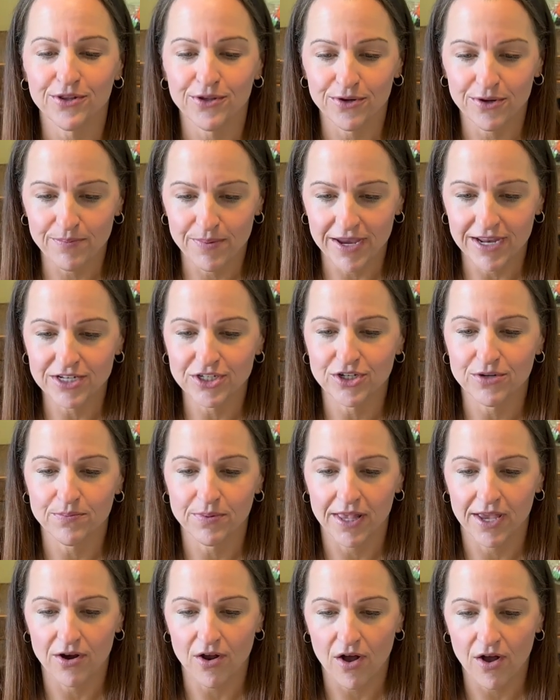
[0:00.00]
page to
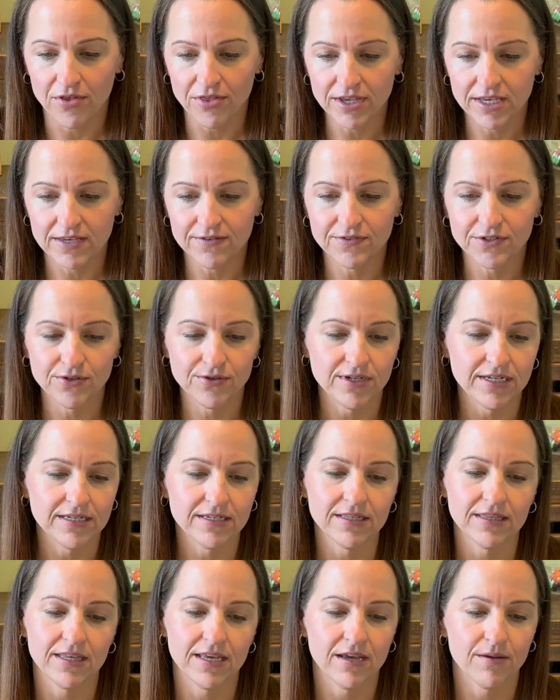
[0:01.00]
plan all the gifts you need to
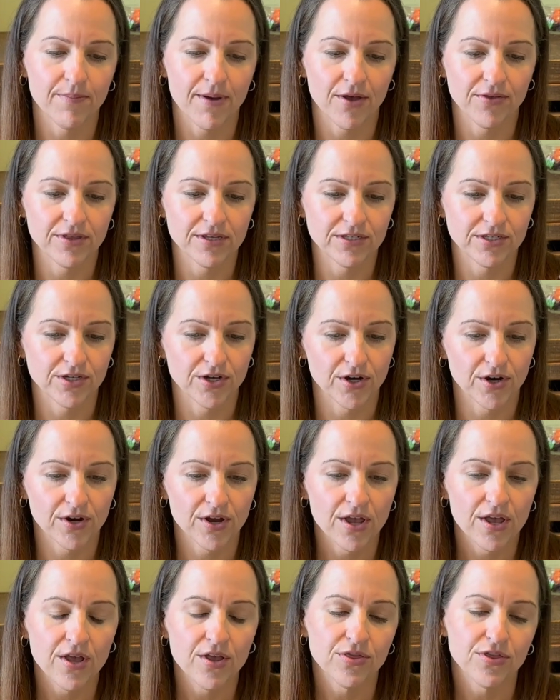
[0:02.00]
think about this year.
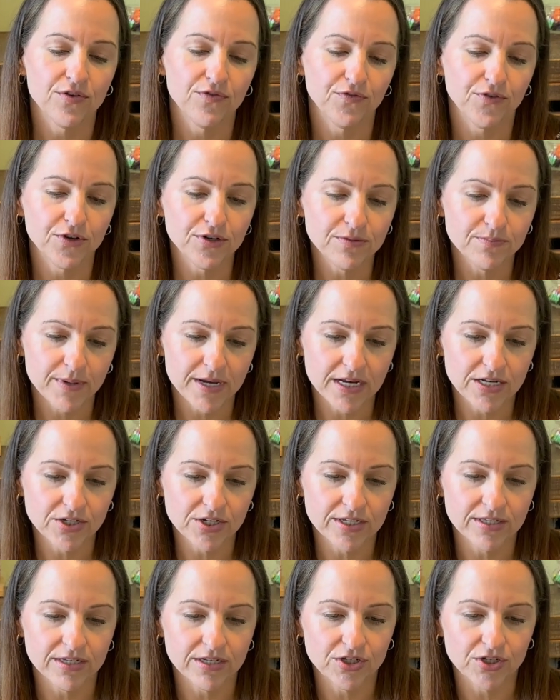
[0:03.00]
The first page
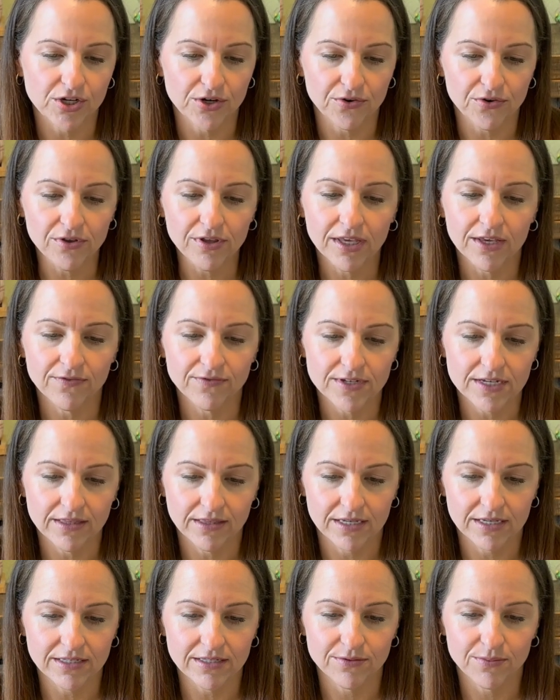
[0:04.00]
is a general gifting
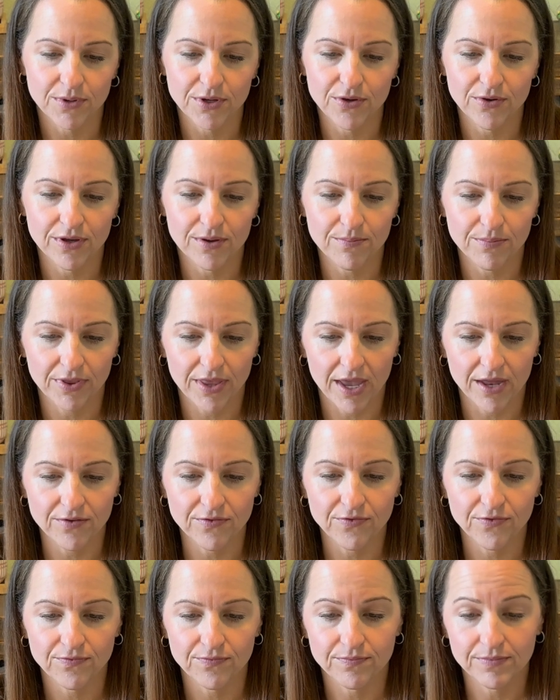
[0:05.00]
list where you can plan
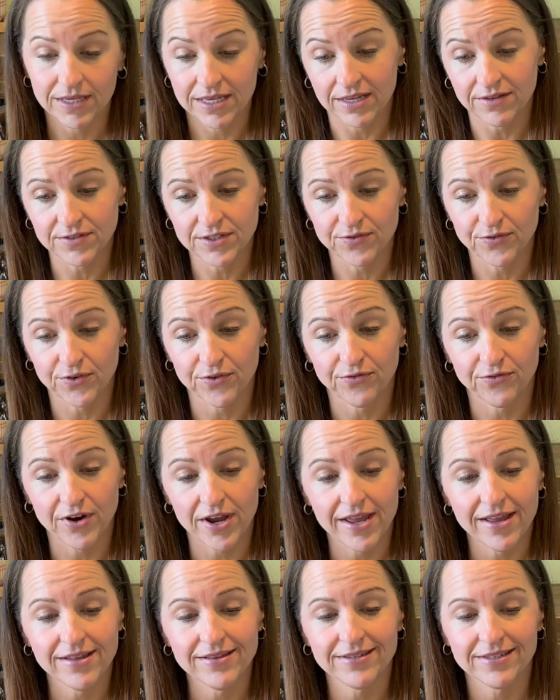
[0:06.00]
gifts for
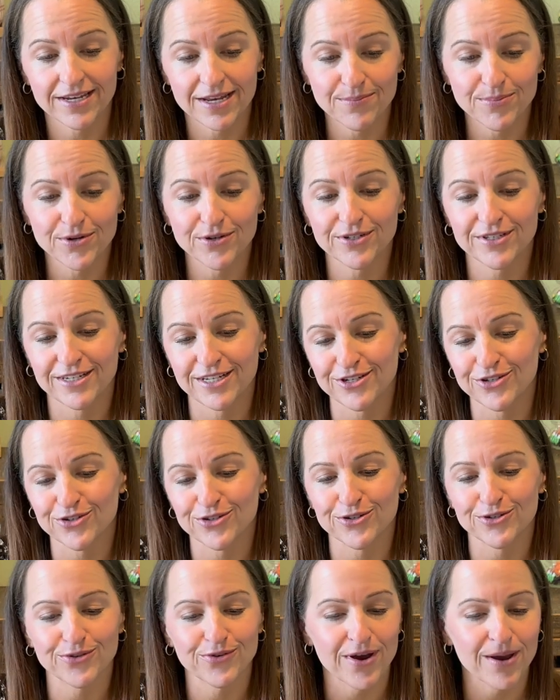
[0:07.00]
friends, neighbors,
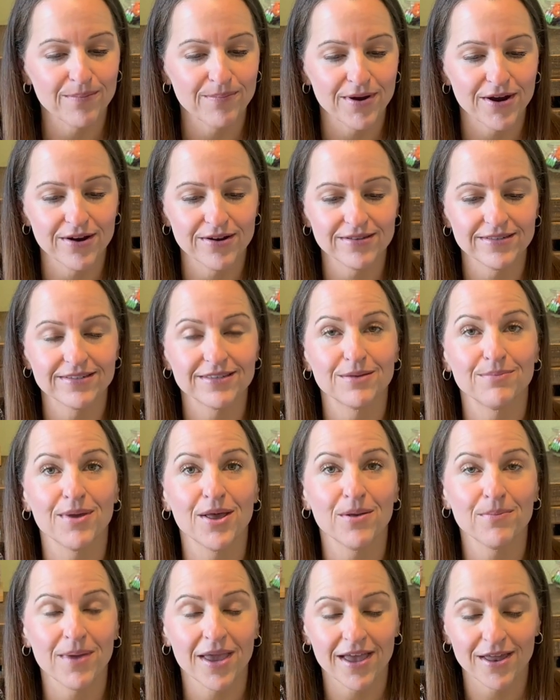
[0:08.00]
teachers, grandparents, the
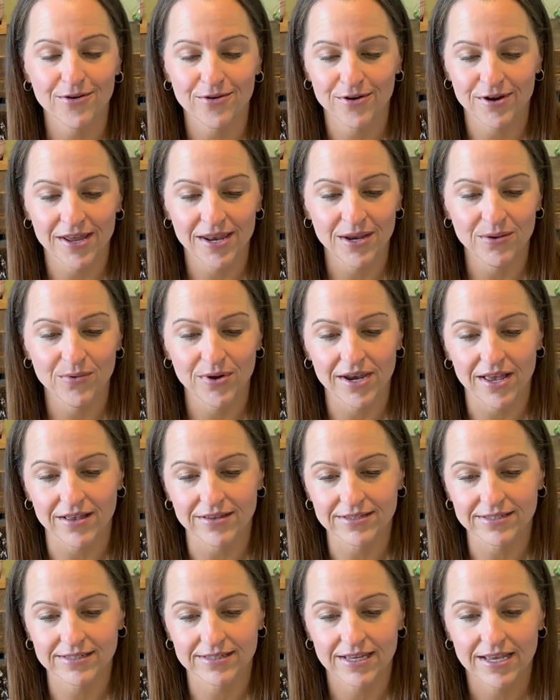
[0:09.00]
mailman, or anyone
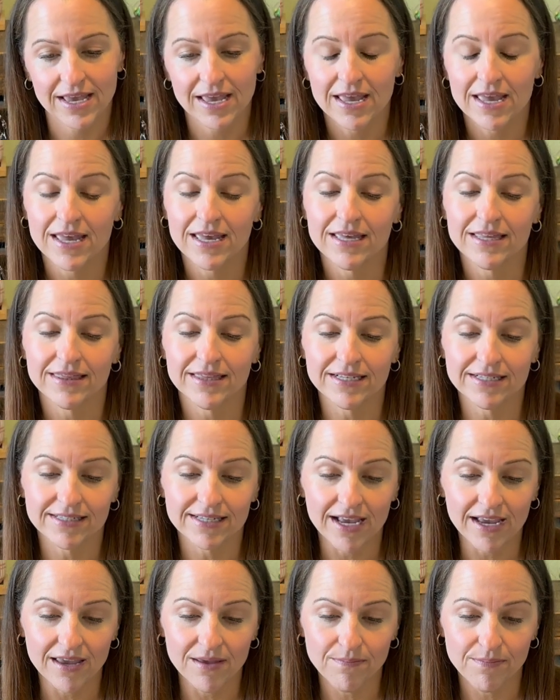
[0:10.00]
else. The
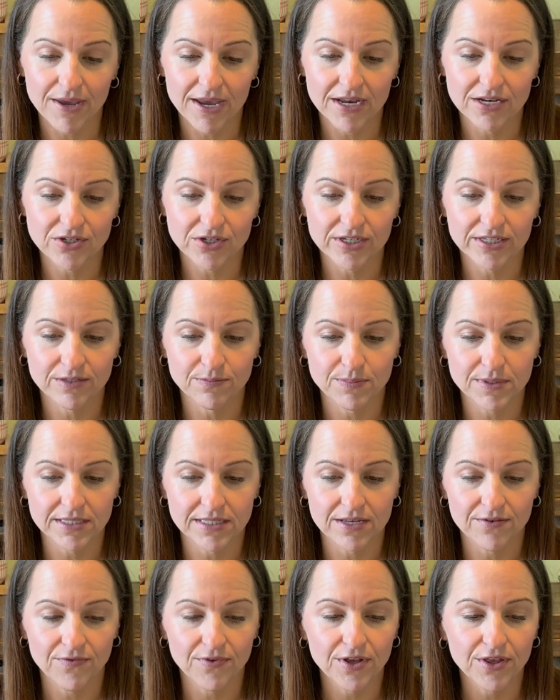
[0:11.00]
second page is
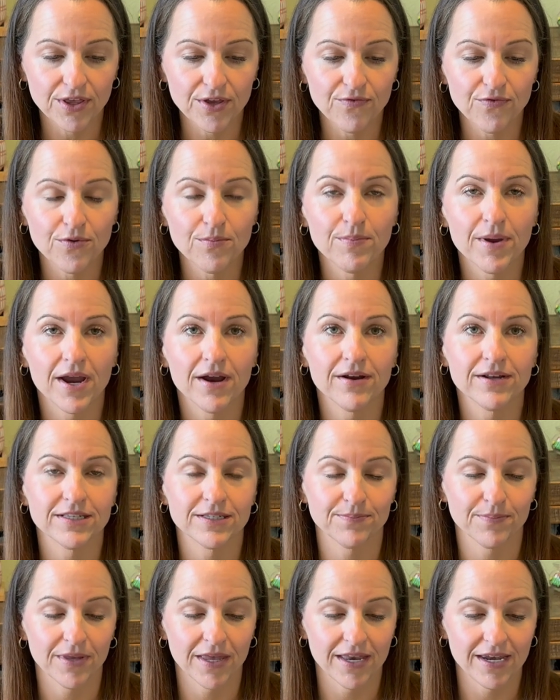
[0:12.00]
specifically for parents
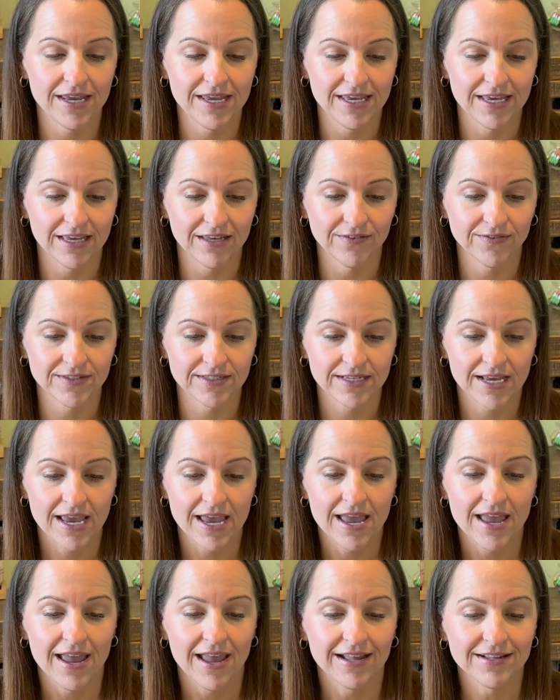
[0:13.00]
planning gifts
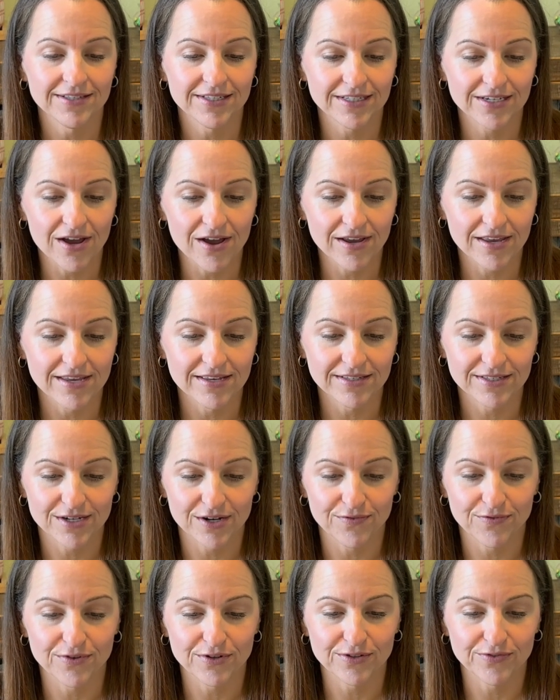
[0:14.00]
and stocking
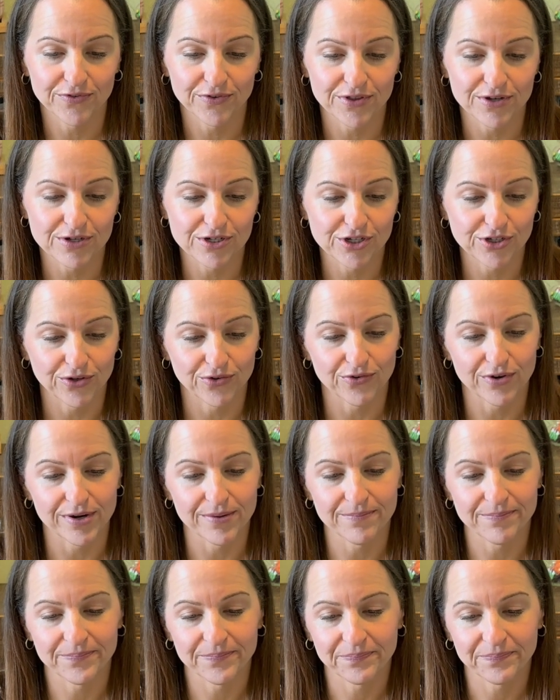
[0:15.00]
stuffers for their children.